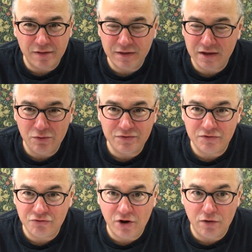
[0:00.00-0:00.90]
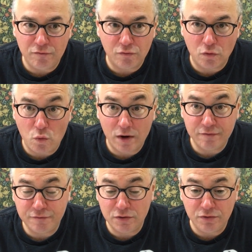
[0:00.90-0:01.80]
I think he was in jail for quite a
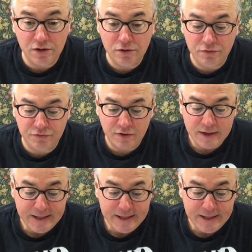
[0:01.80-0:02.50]
few years.